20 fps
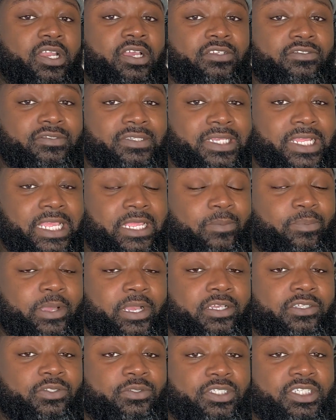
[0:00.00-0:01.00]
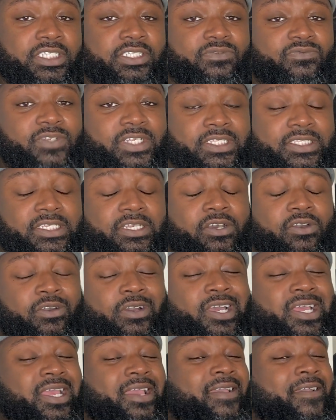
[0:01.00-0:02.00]
hundred and eighty pounds, which is
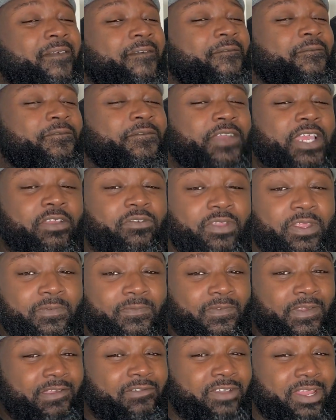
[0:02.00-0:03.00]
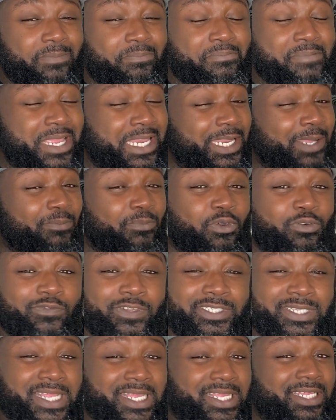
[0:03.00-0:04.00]
retail. Very, very minimal
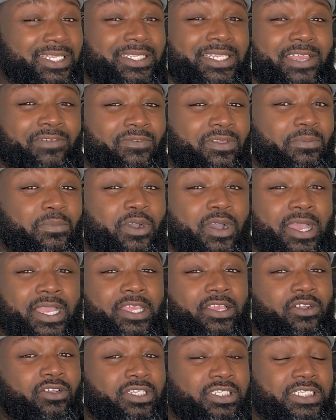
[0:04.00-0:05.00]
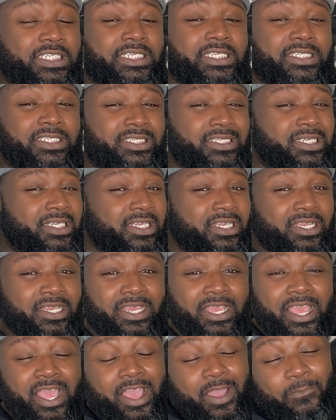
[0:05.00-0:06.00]
secondary market on these.
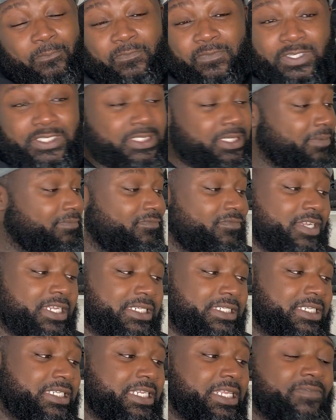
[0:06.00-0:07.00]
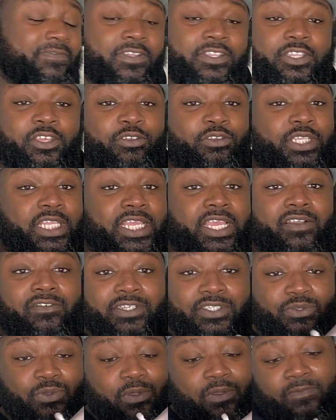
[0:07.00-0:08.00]
Um, for some reason, even though they are
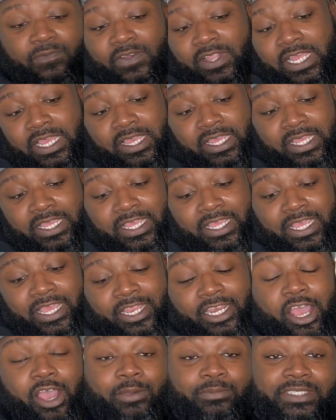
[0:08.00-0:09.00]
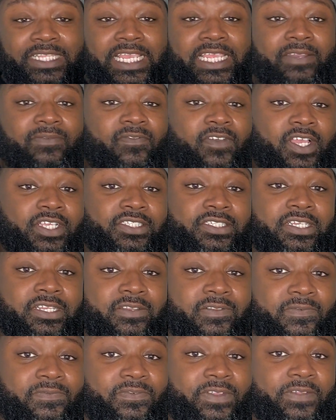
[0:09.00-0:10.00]
sort of a, an updated version
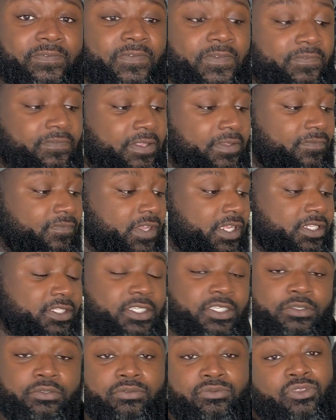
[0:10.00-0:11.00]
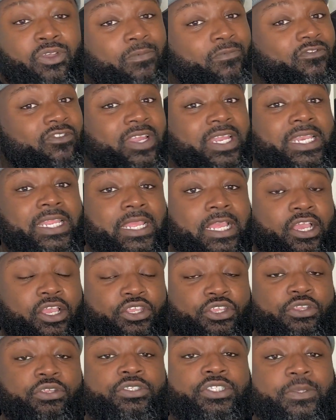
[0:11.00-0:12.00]
of the three fifty V two, not really a
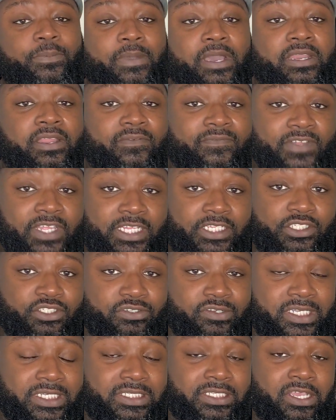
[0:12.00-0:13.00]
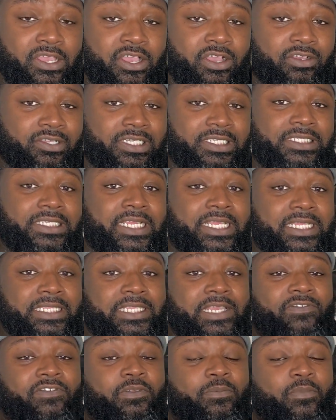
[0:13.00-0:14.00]
huge amount of interest on the
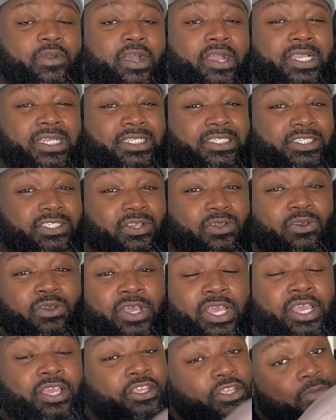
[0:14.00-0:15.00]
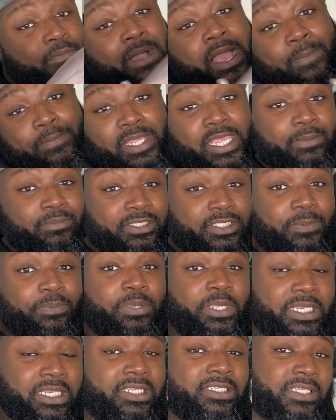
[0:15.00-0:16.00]
secondary market, so you might be able to
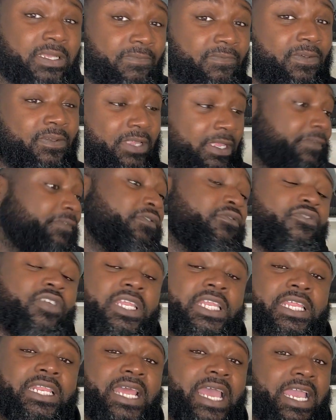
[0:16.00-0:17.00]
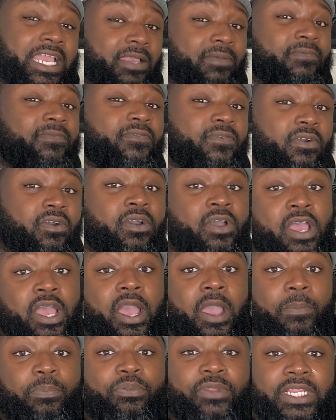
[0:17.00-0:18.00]
pick these up if you really like them for
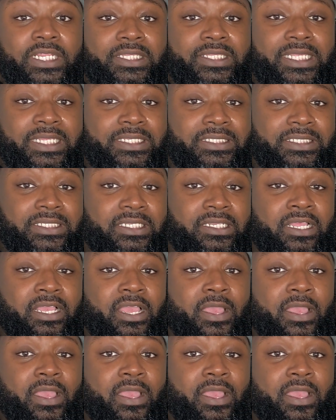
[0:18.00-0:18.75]
a pretty decent